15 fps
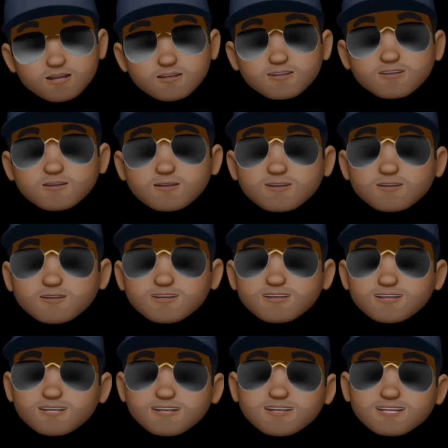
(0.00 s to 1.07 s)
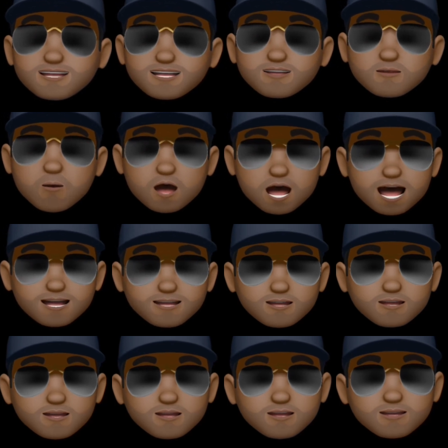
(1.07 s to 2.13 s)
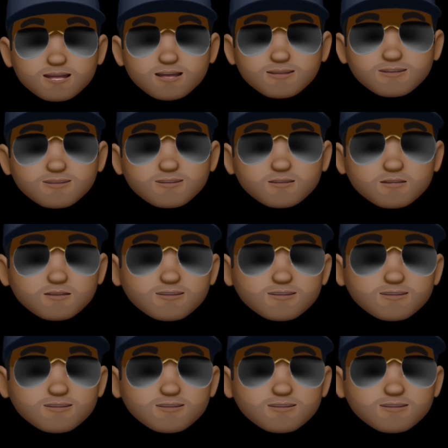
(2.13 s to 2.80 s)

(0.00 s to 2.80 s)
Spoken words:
So when you see the DY, that